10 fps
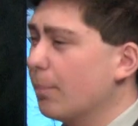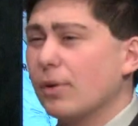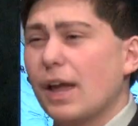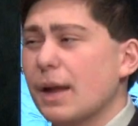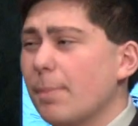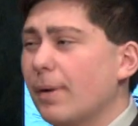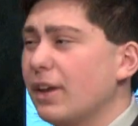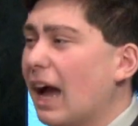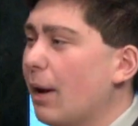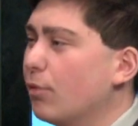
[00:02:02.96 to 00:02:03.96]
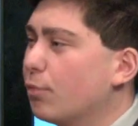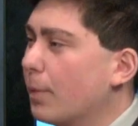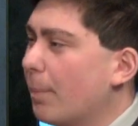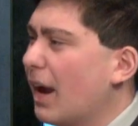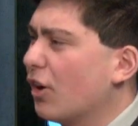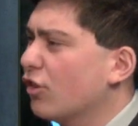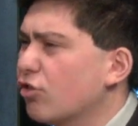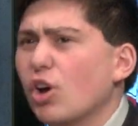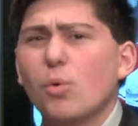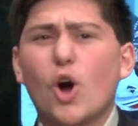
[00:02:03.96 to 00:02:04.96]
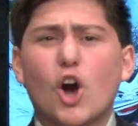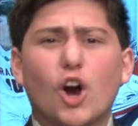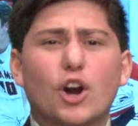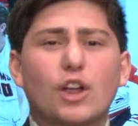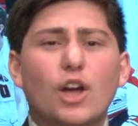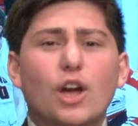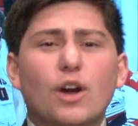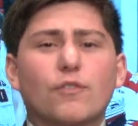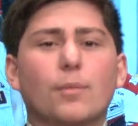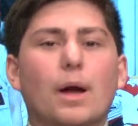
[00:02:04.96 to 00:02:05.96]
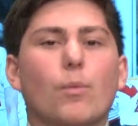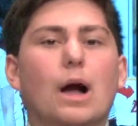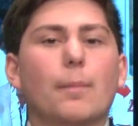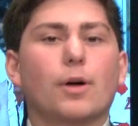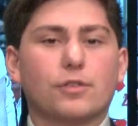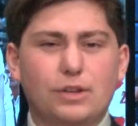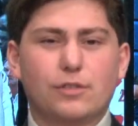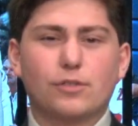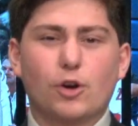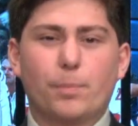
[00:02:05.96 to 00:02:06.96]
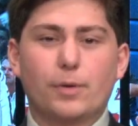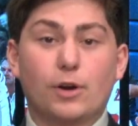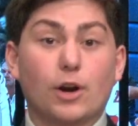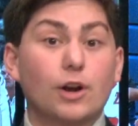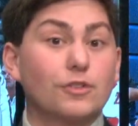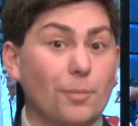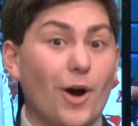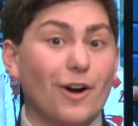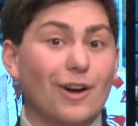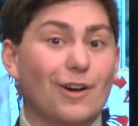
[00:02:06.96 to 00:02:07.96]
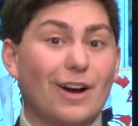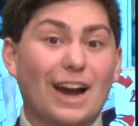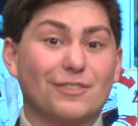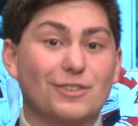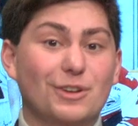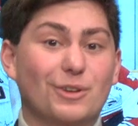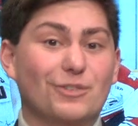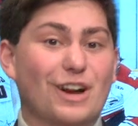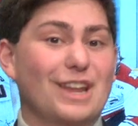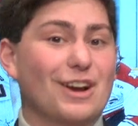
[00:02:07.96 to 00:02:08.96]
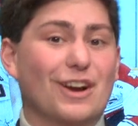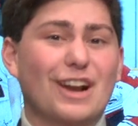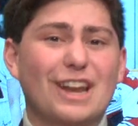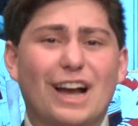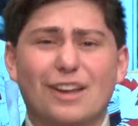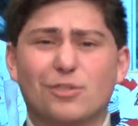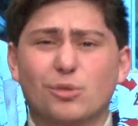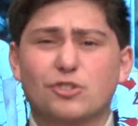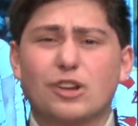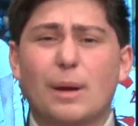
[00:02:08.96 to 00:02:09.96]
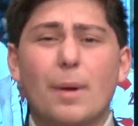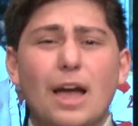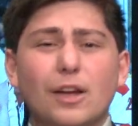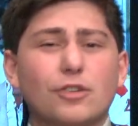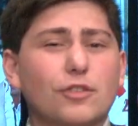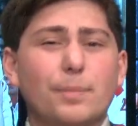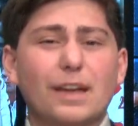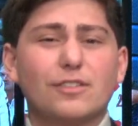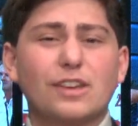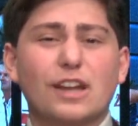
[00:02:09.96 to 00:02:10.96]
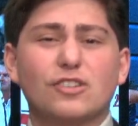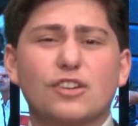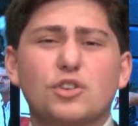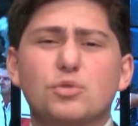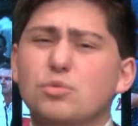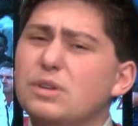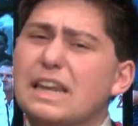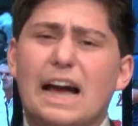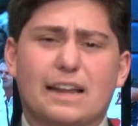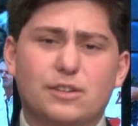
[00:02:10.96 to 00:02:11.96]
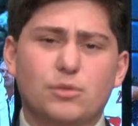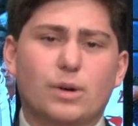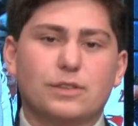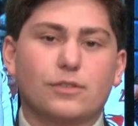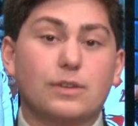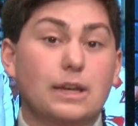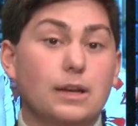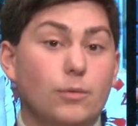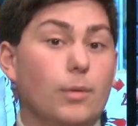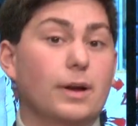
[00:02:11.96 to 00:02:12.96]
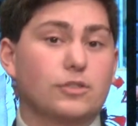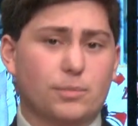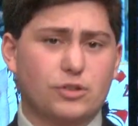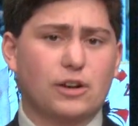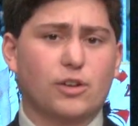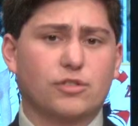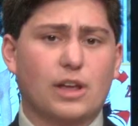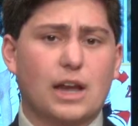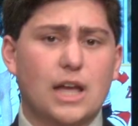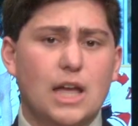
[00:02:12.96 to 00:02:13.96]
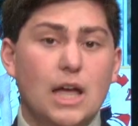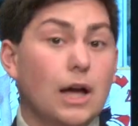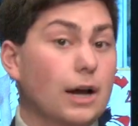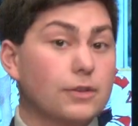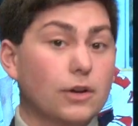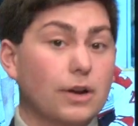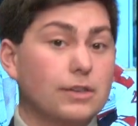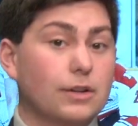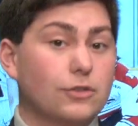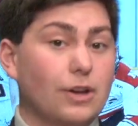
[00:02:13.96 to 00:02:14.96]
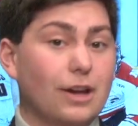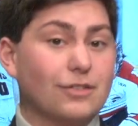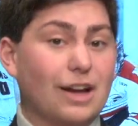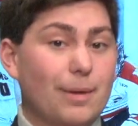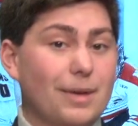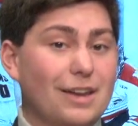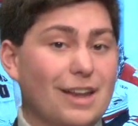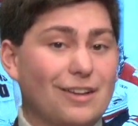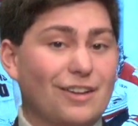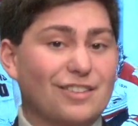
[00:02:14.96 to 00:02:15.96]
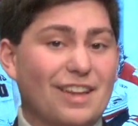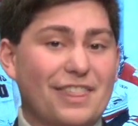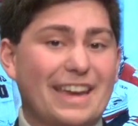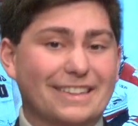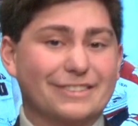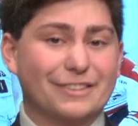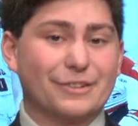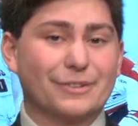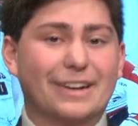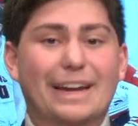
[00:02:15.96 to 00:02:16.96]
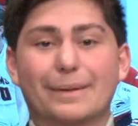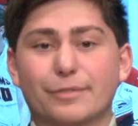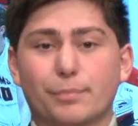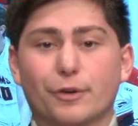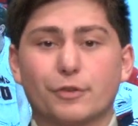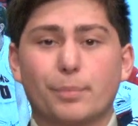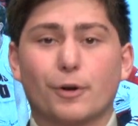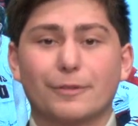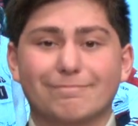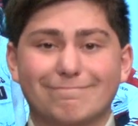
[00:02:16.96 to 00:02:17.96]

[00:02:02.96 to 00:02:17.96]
break, but I was preparing so hard for my Y-Ball season opener tomorrow afternoon right here in the high school gym. Trust me, NCHS, you do not want to see what my jump shot looks like. Let's cut right to the chase. I'm Ian Nicholas, and this is your Rams Sports Report.